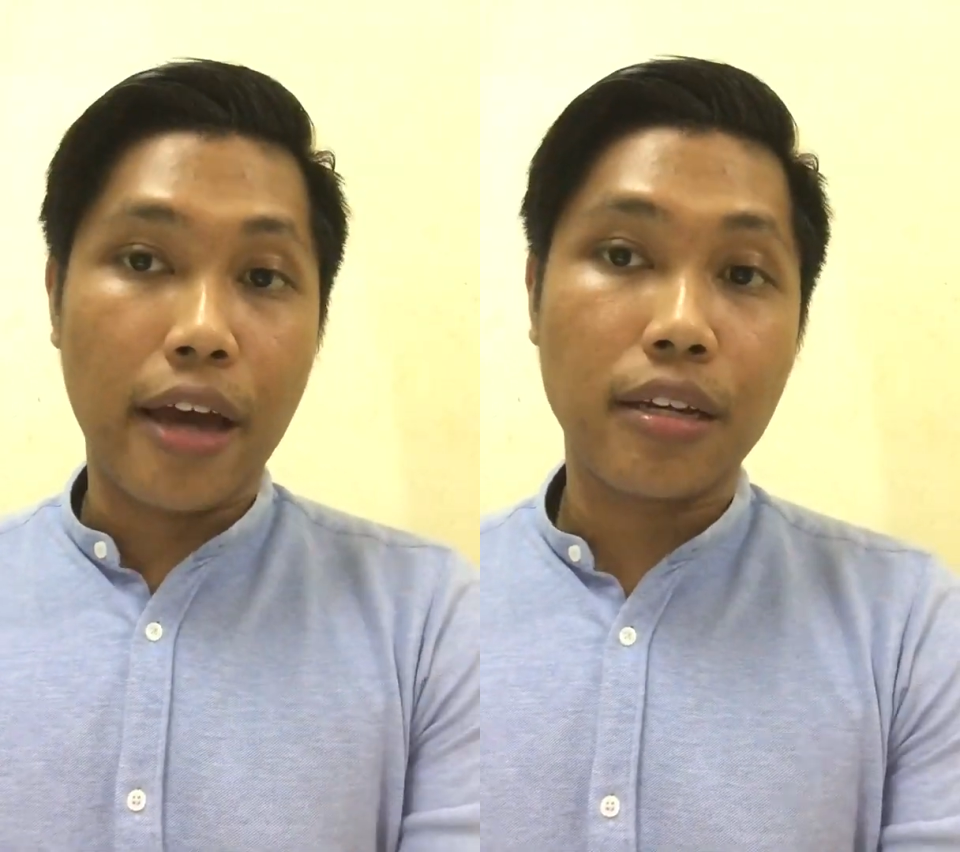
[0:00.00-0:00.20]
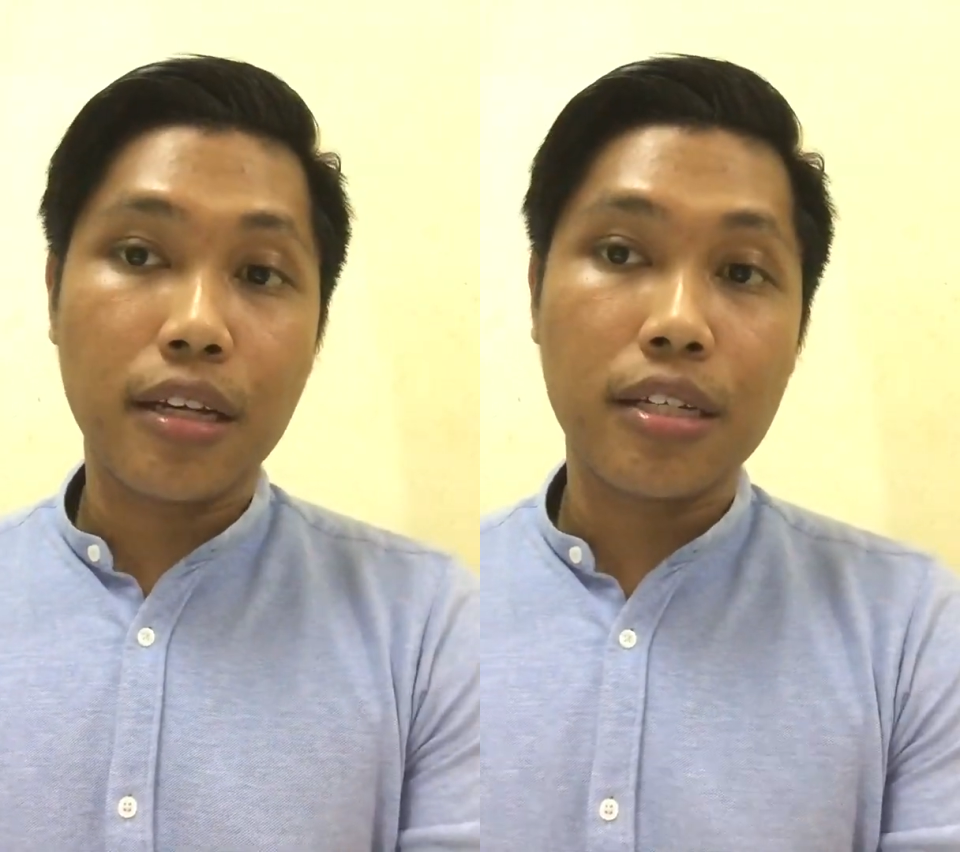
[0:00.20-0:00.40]

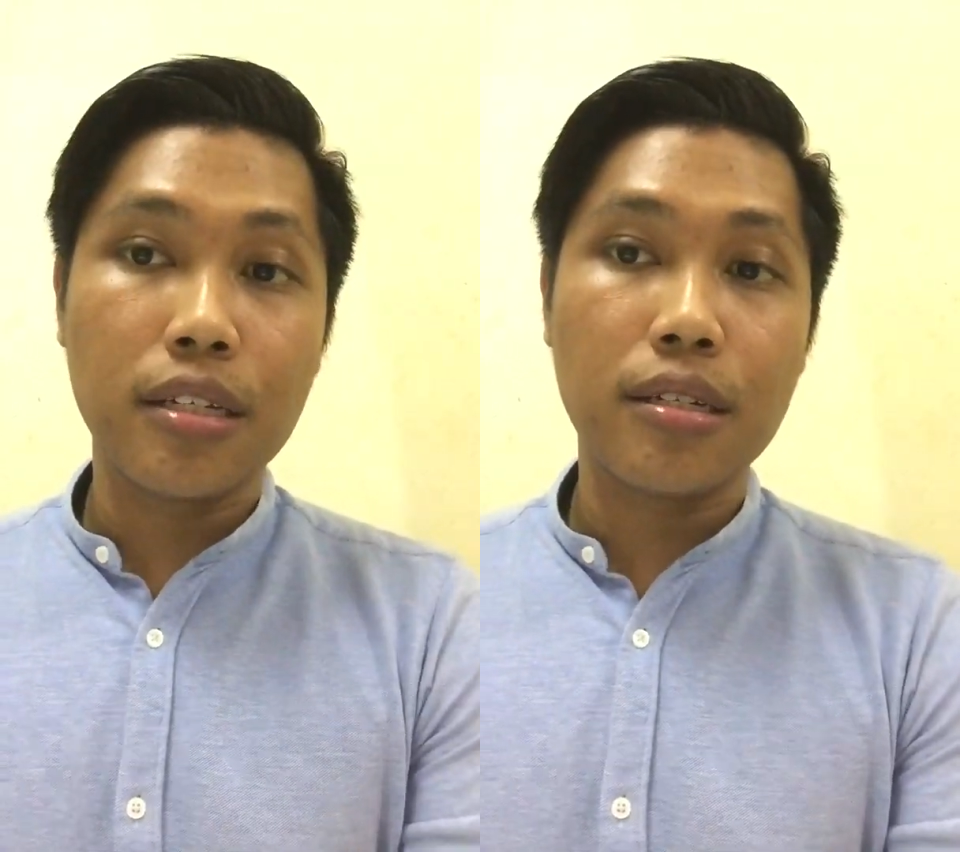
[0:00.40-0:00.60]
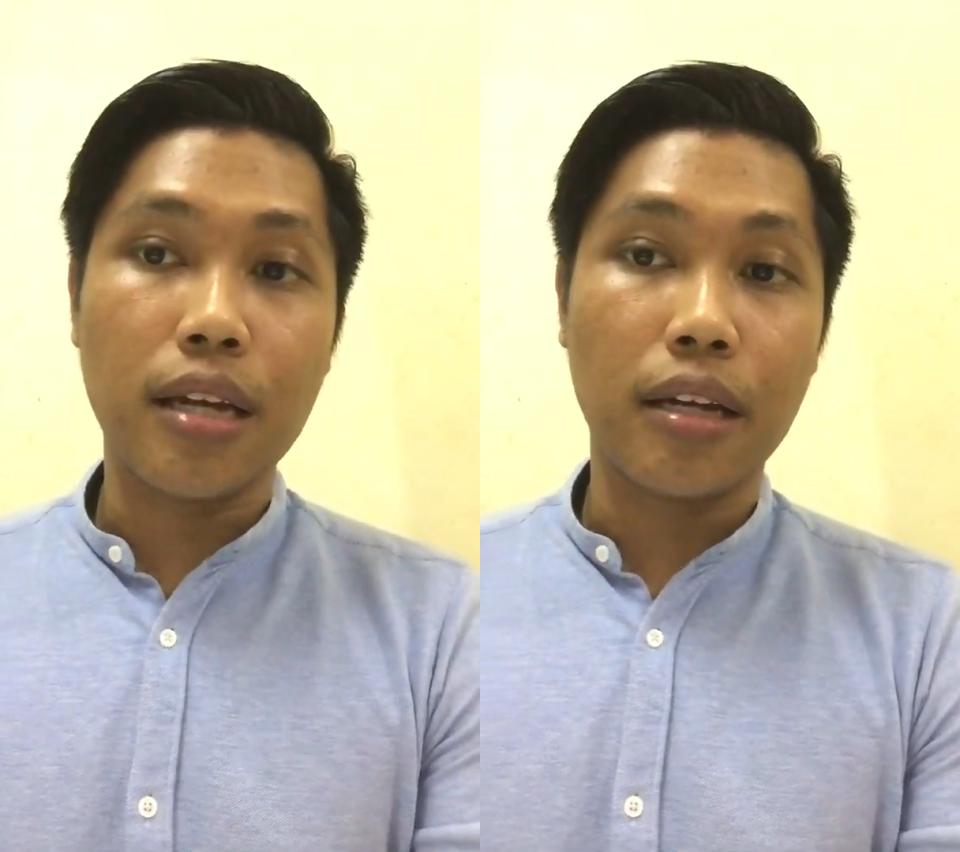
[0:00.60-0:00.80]

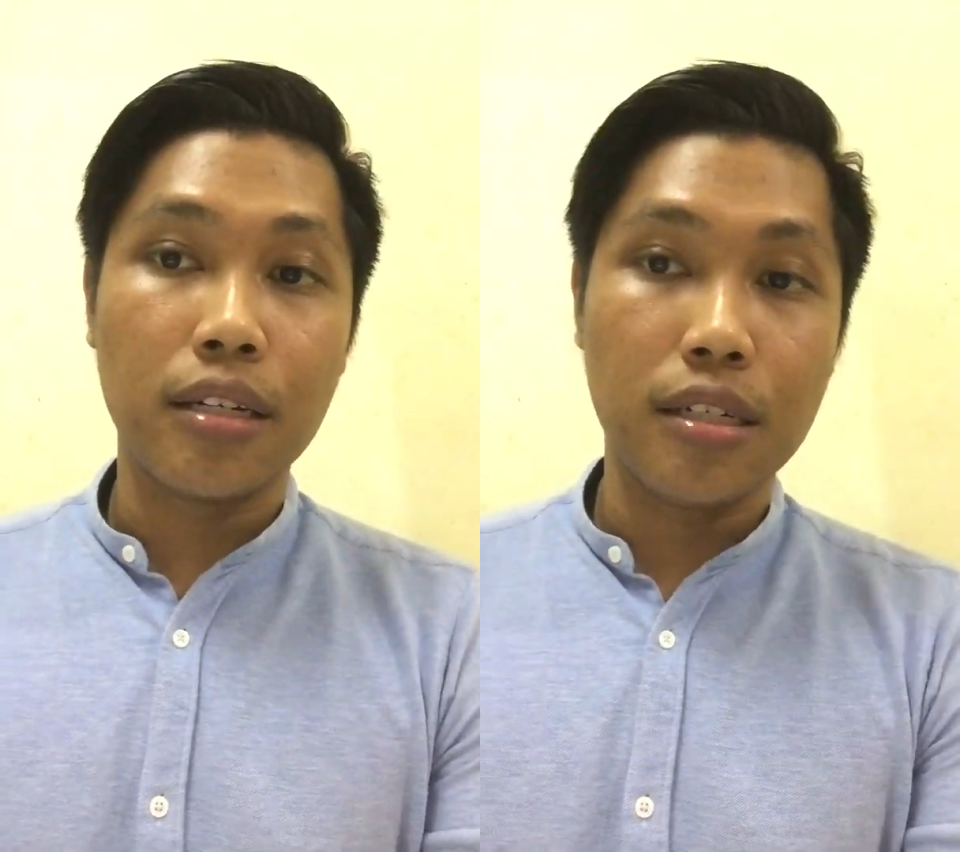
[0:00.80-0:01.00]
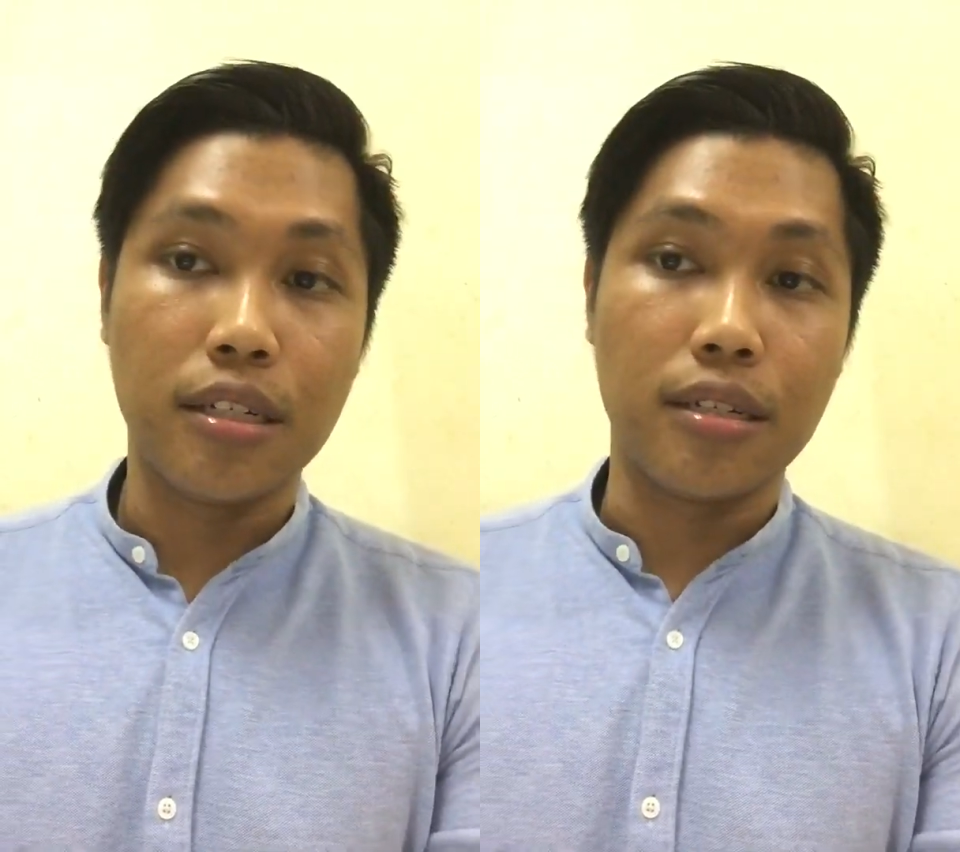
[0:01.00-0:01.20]
educational
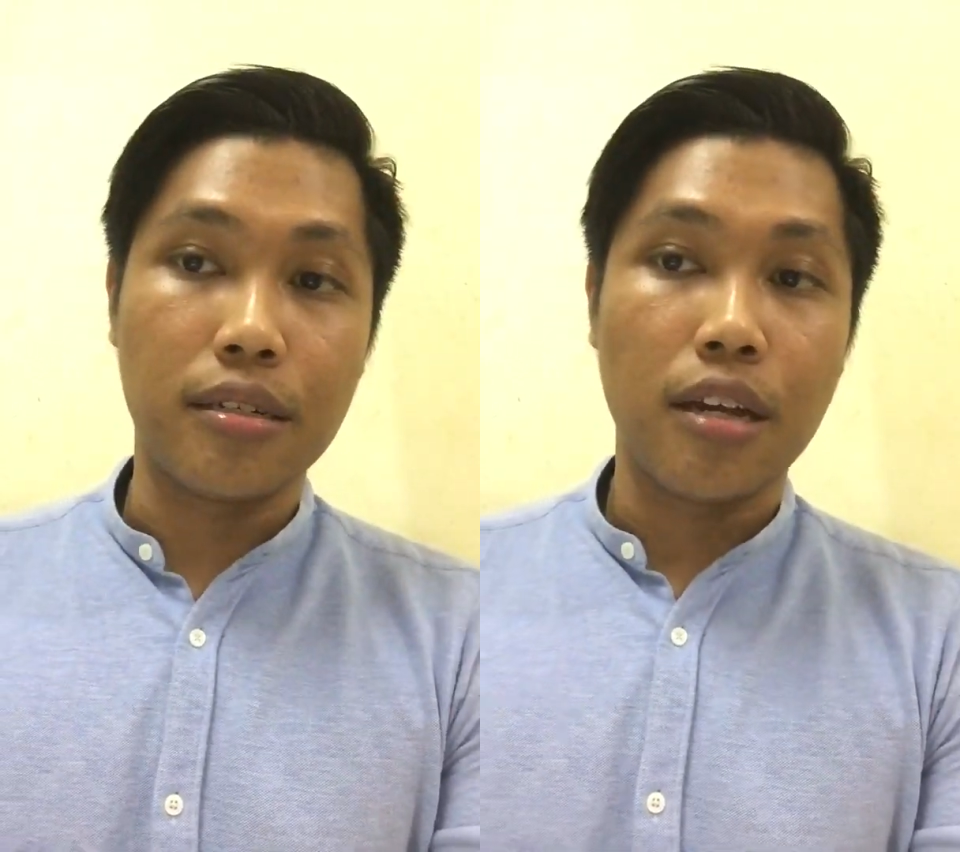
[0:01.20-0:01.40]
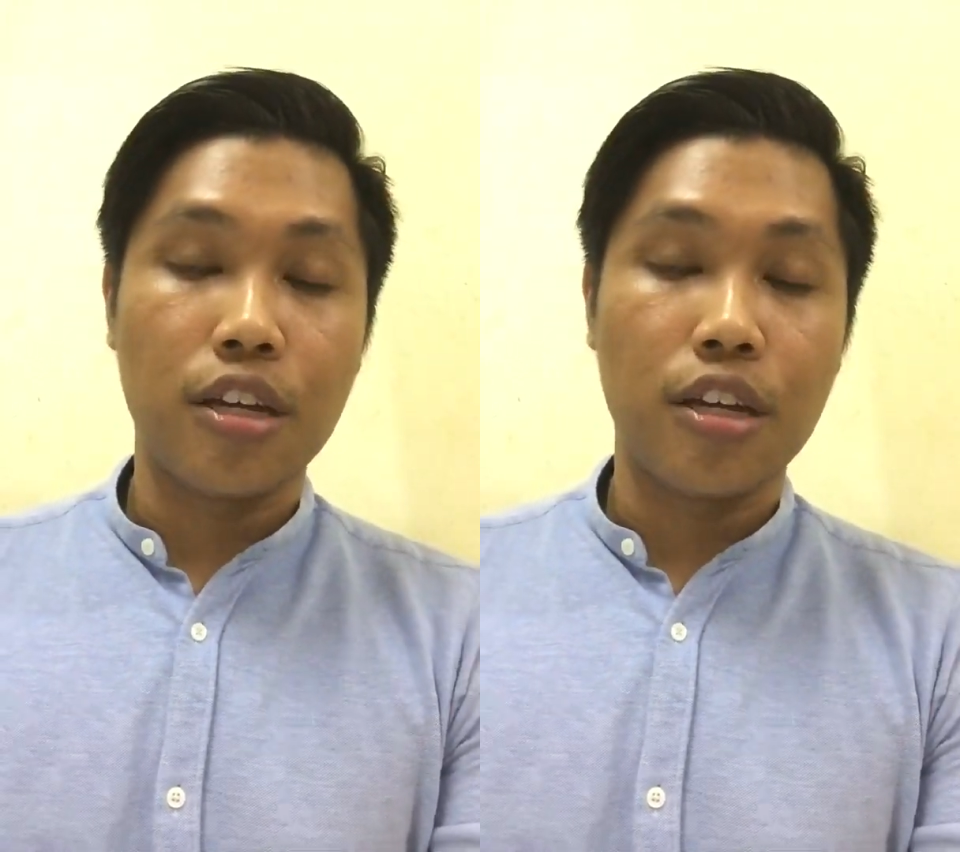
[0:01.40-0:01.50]
psychologists